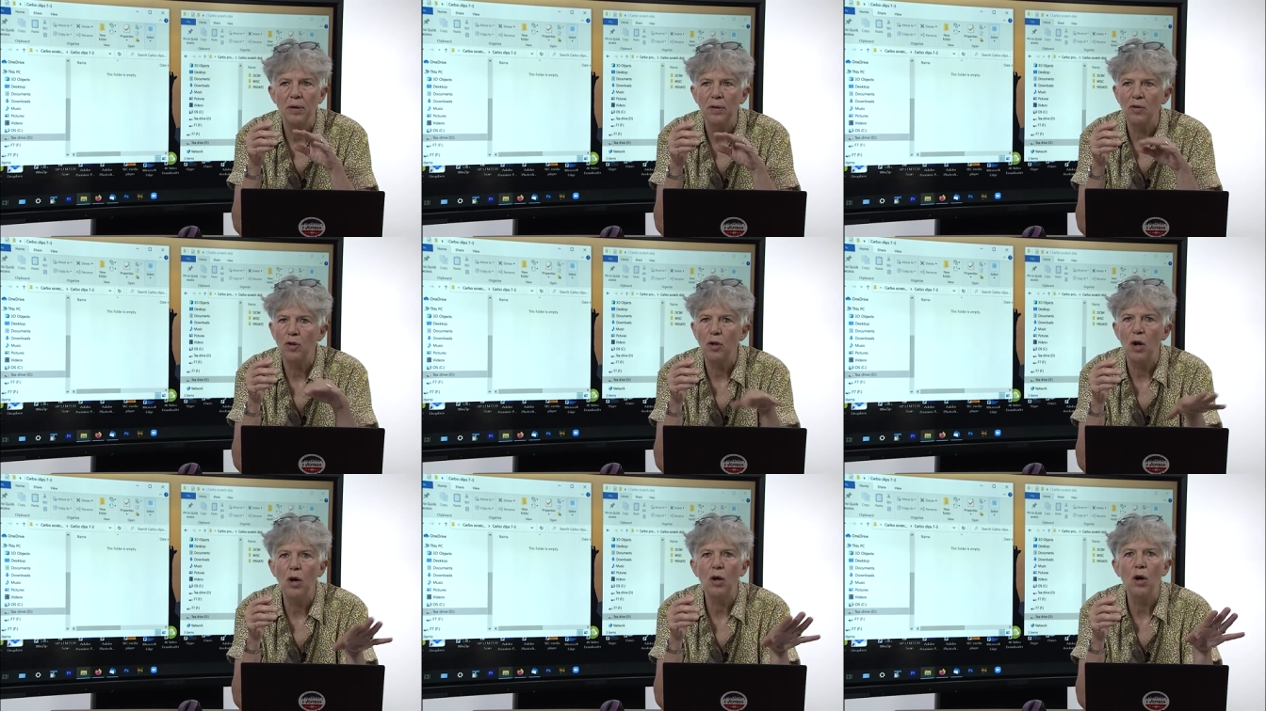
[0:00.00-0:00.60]
it's
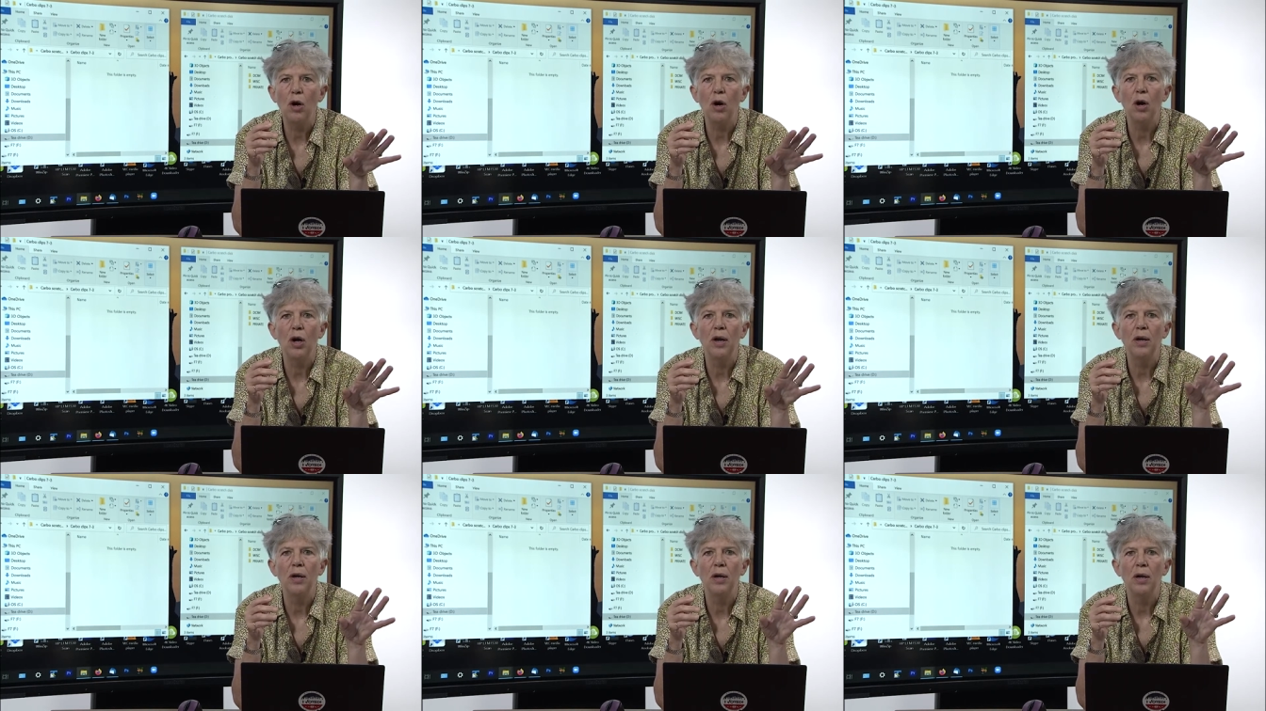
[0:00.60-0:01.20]
long
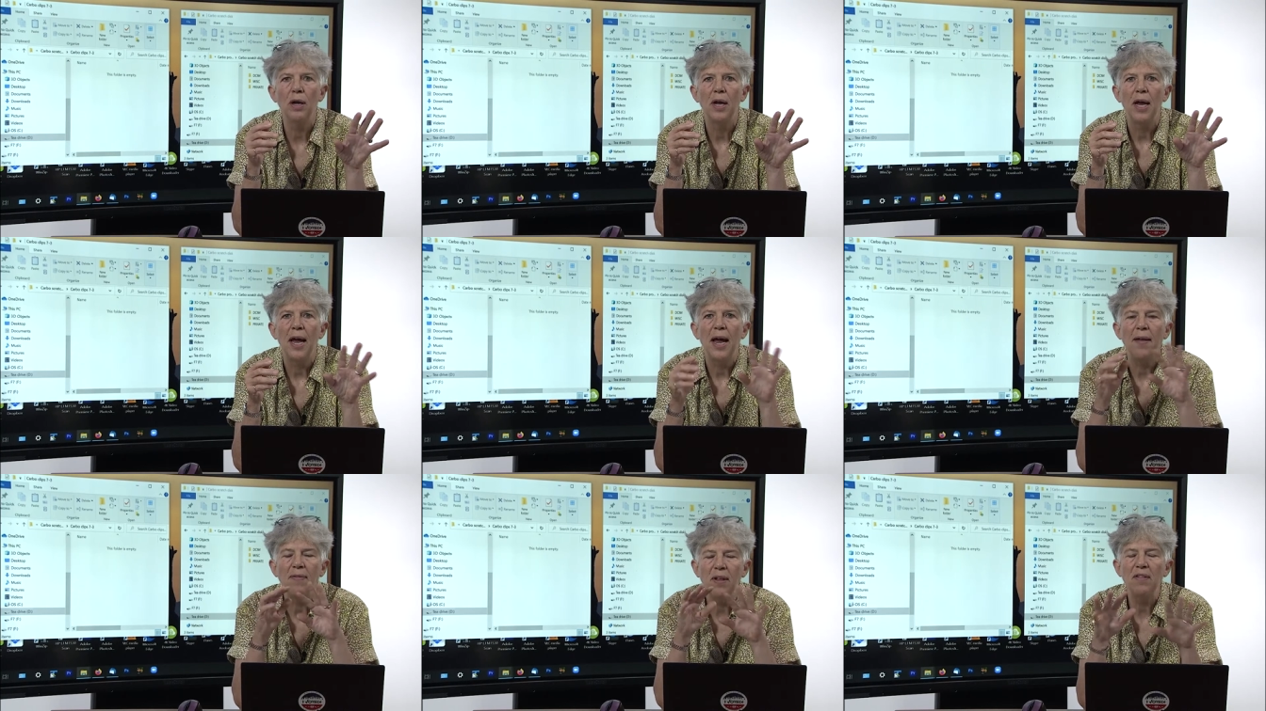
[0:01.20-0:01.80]
gone,
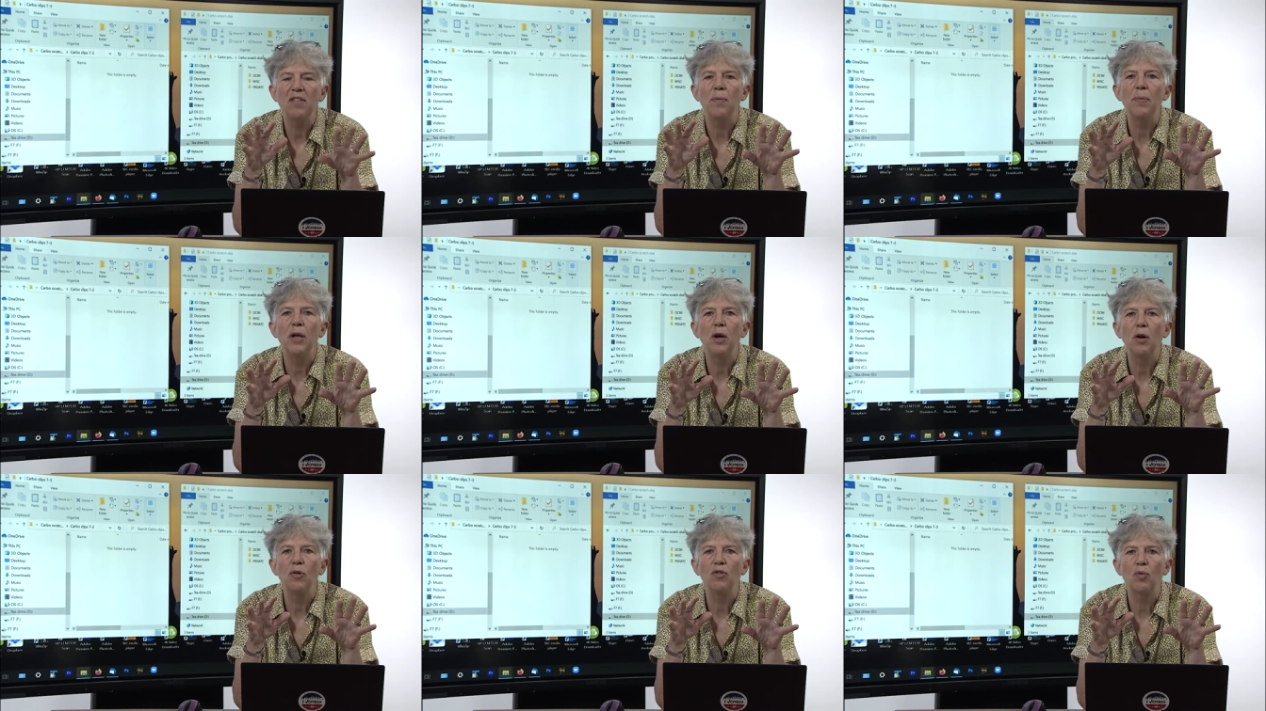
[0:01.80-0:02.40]
and then something
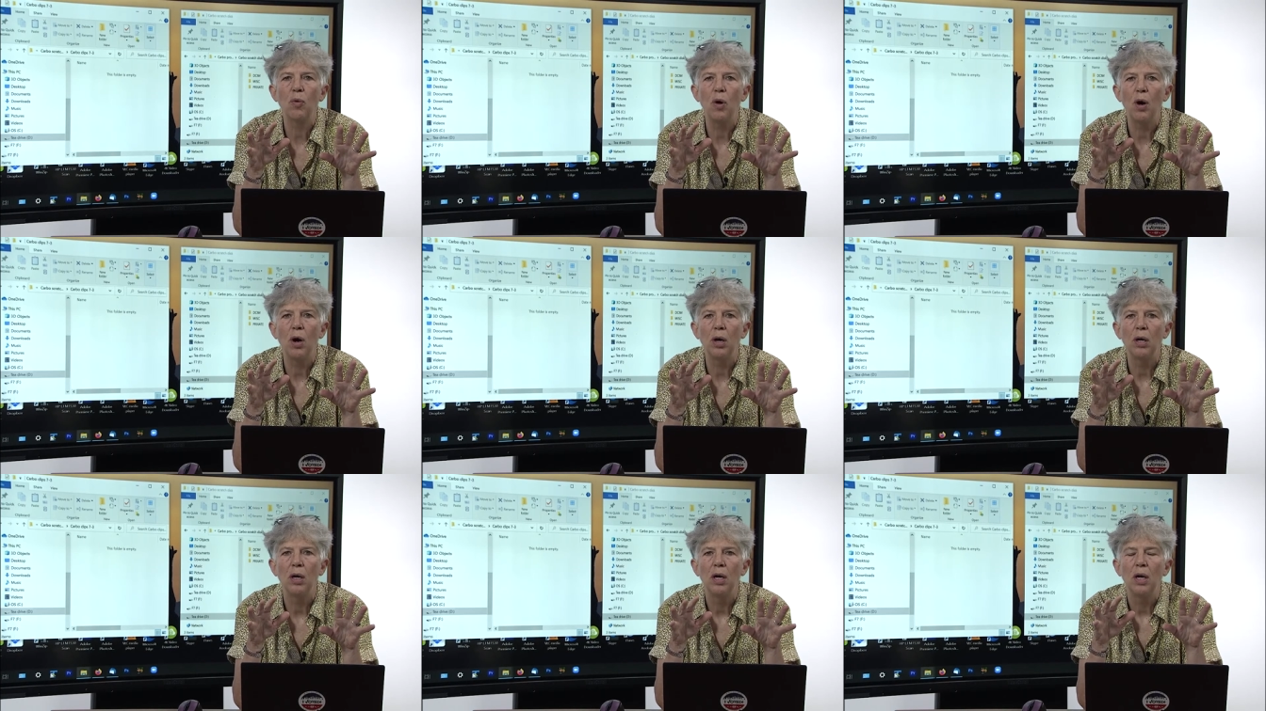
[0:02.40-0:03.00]
goes
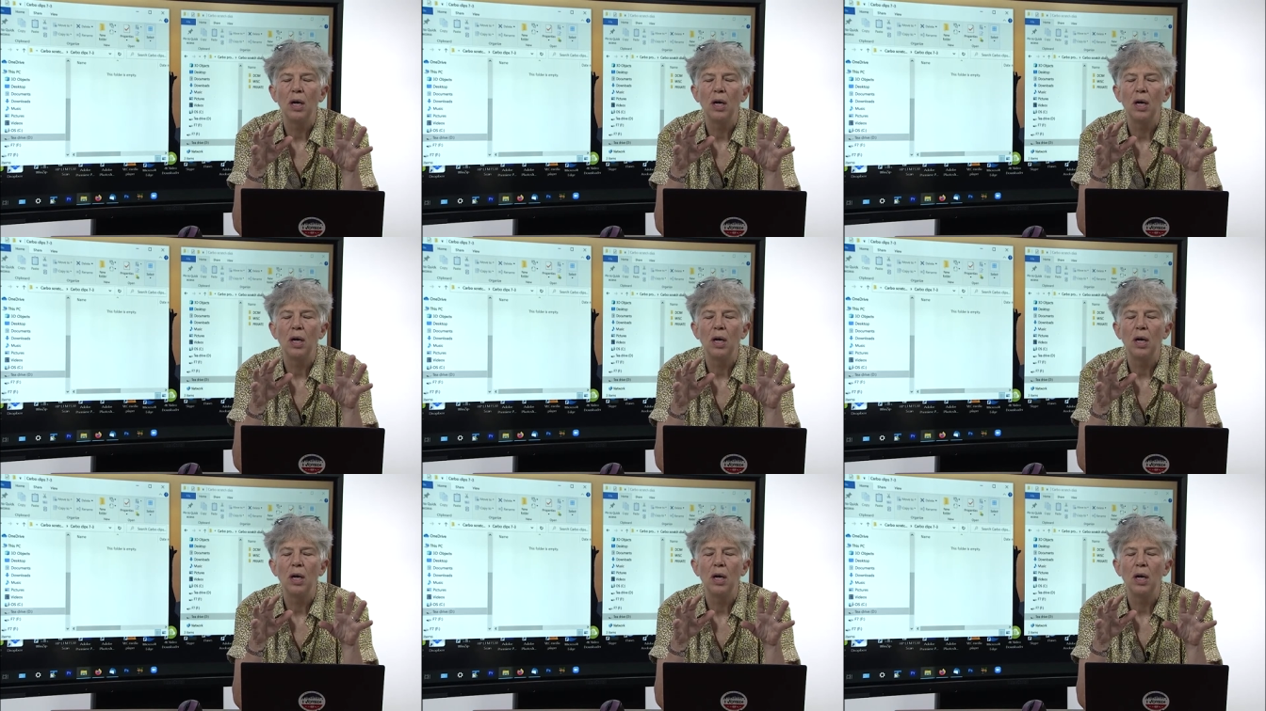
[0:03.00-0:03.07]
wrong.